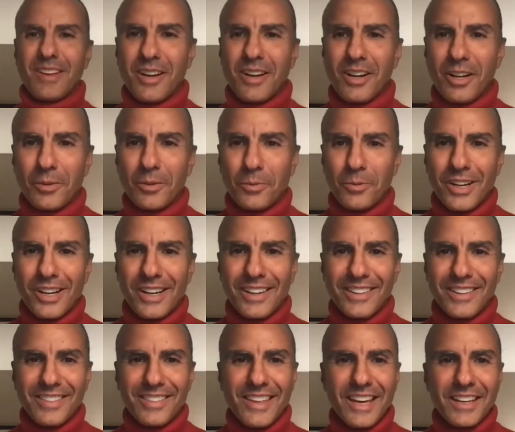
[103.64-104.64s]
All
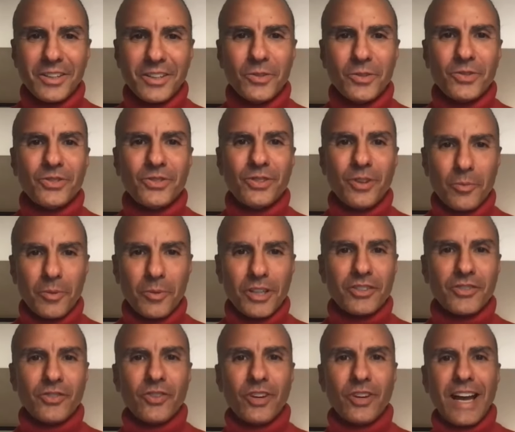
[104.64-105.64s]
right. Thank you so
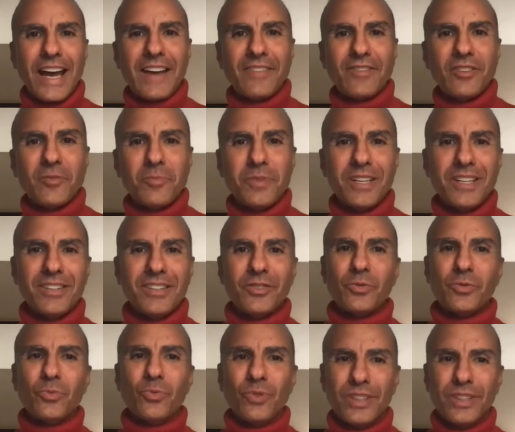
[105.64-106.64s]
much for having me.
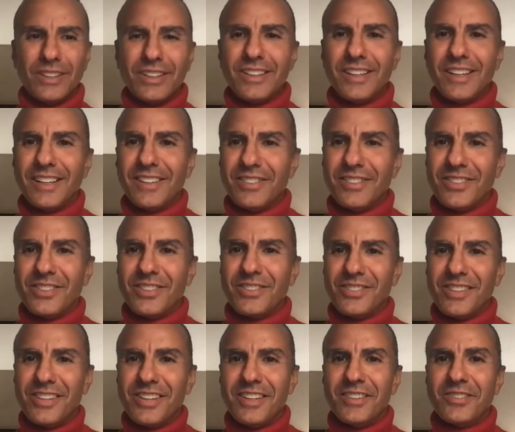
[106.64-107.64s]
It's really nice to
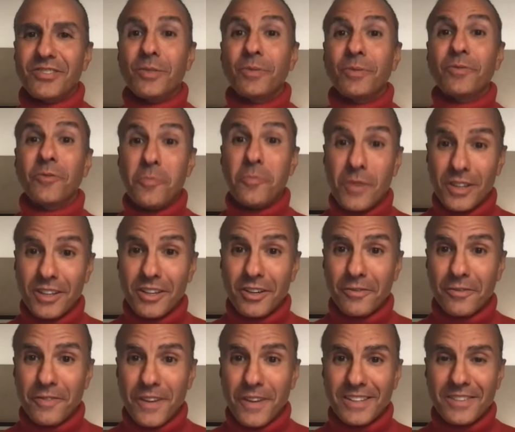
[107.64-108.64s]
see some
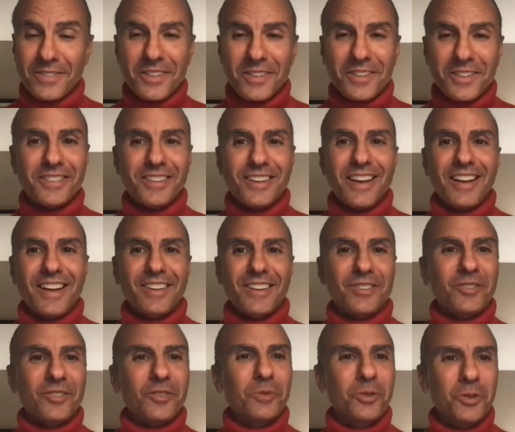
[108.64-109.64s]
familiar faces
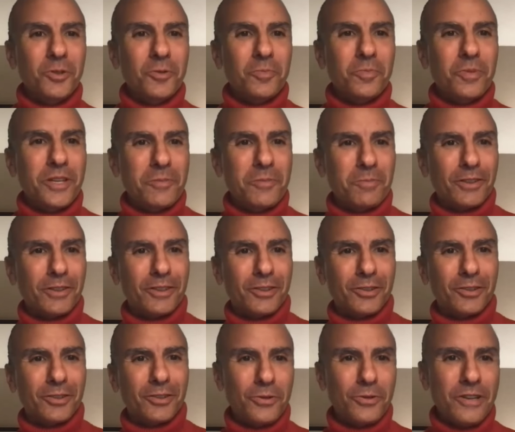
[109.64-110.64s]
and some new people
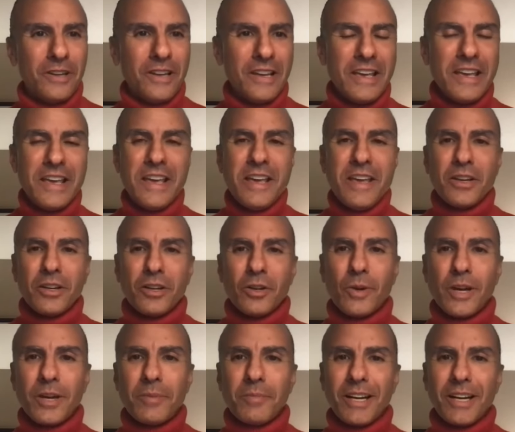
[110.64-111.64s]
too.
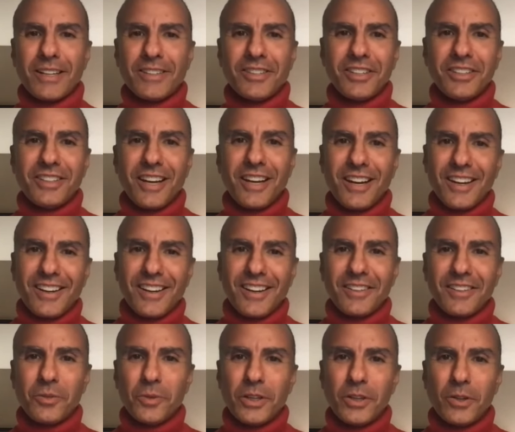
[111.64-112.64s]
Kwe maji
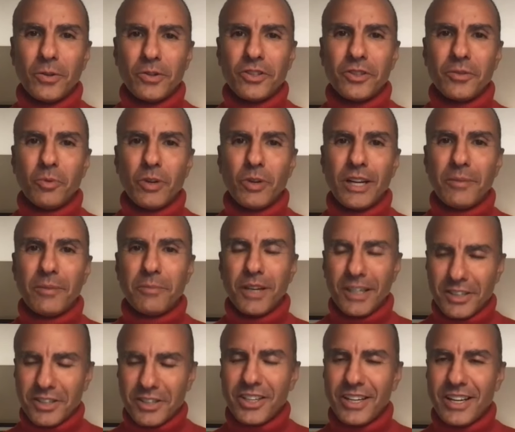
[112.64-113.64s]
tayan ni ojibwem
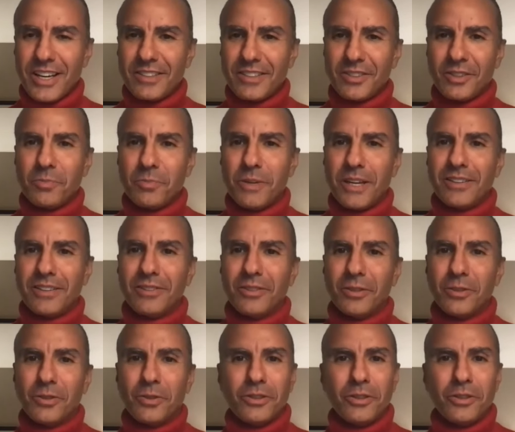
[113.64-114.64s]
ajanes
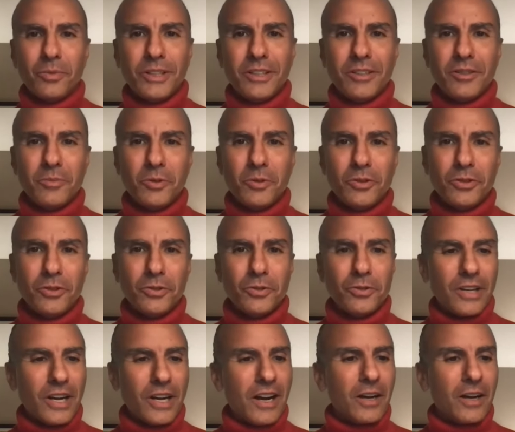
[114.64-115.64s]
mietago
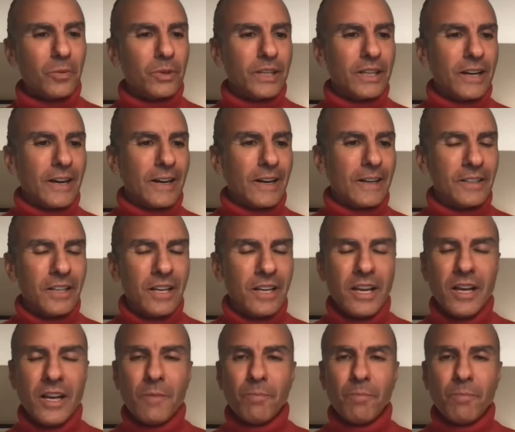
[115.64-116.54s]
dewindamundagug awiyan.